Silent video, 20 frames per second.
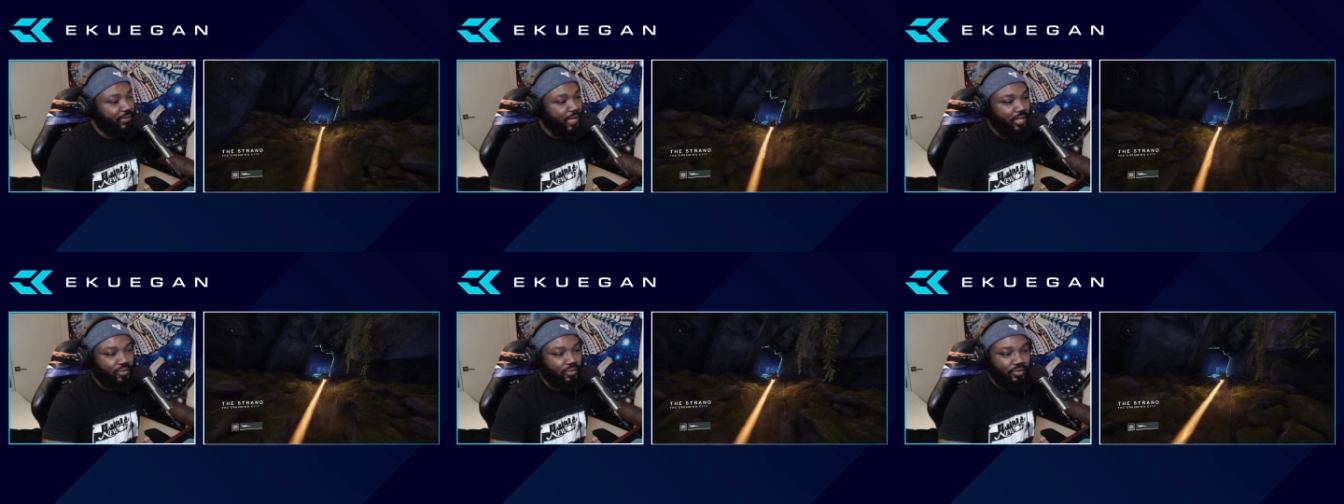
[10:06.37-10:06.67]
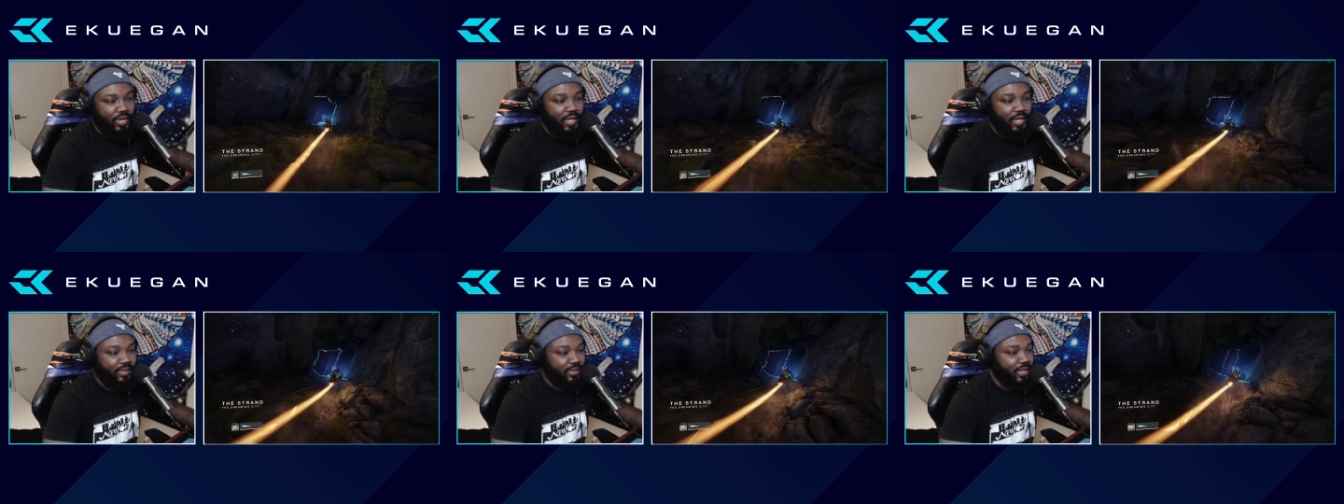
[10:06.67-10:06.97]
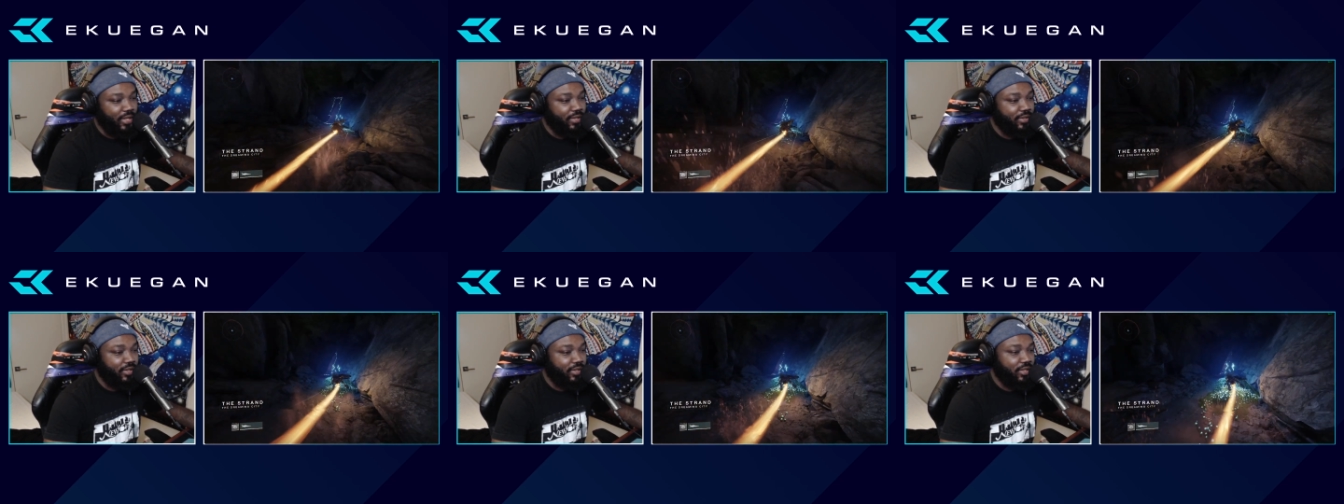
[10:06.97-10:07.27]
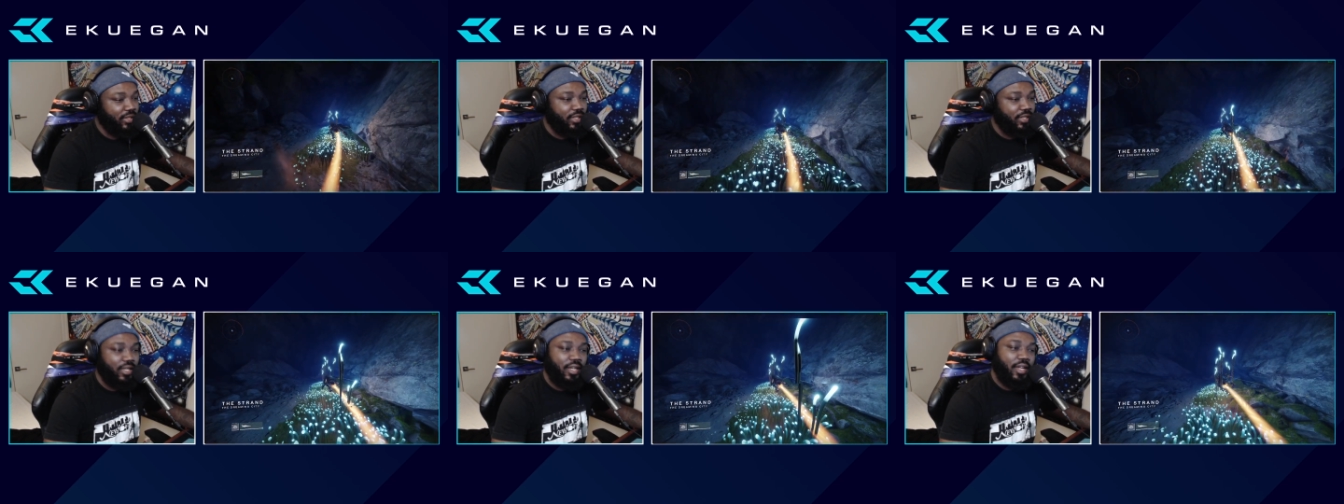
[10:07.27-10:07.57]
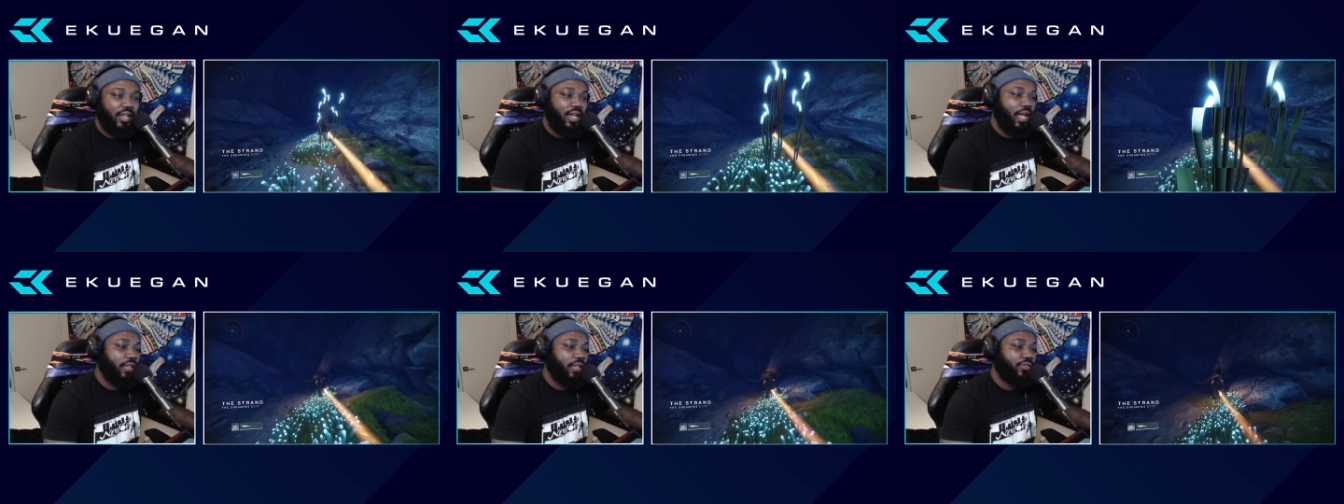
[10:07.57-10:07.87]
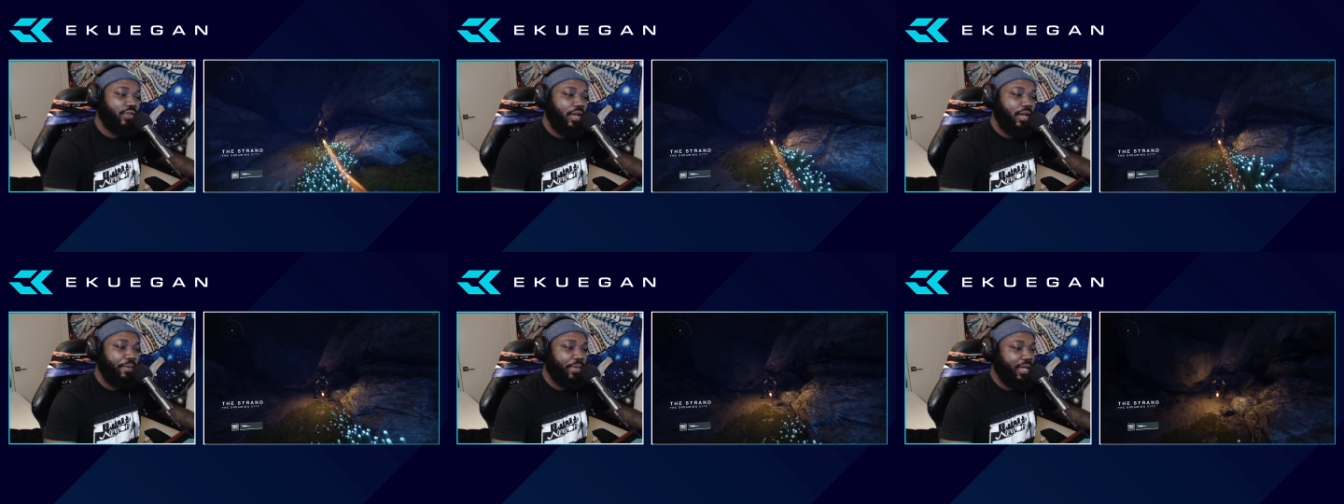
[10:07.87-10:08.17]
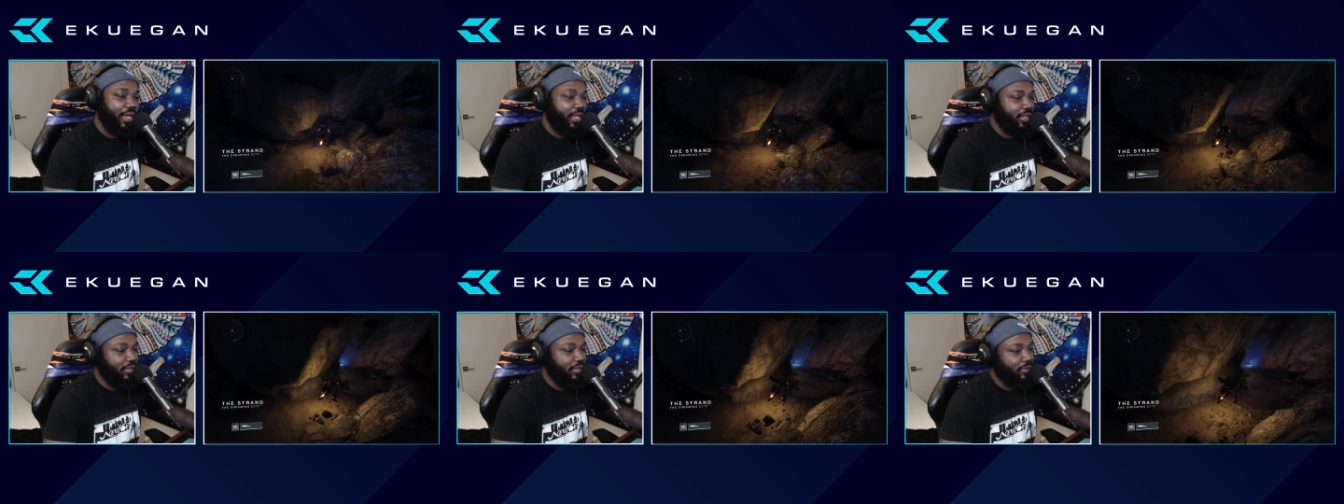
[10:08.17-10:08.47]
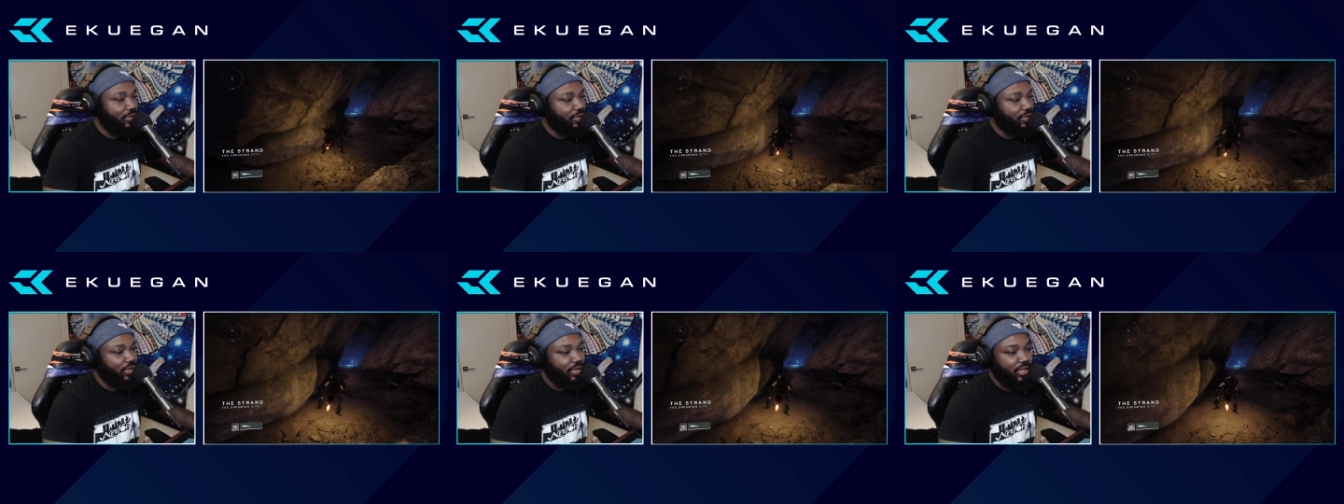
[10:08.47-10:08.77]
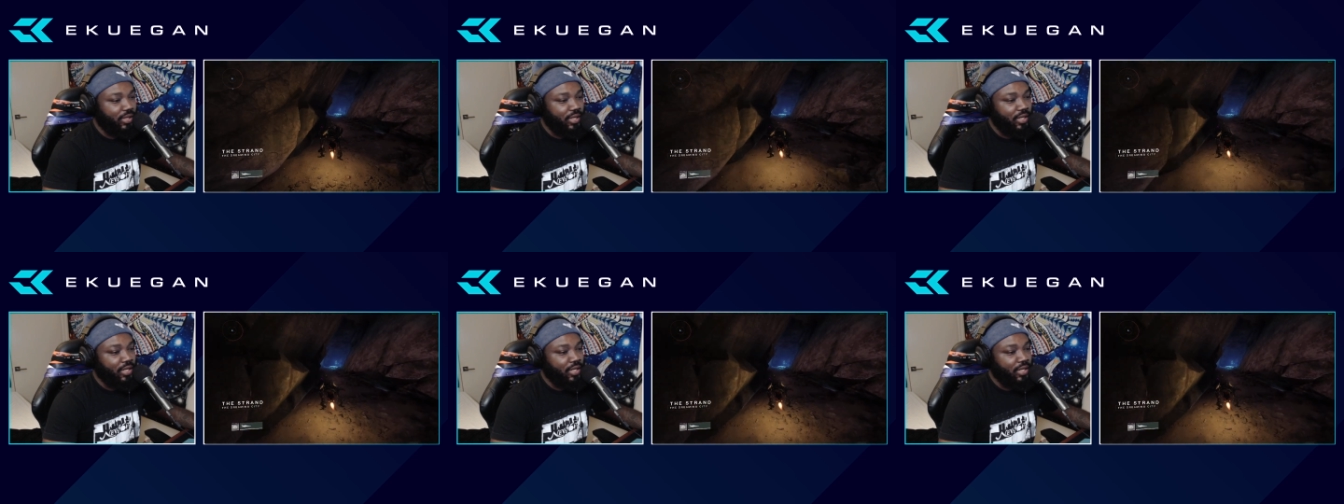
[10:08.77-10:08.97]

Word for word: I tried testing it. I tried making it work.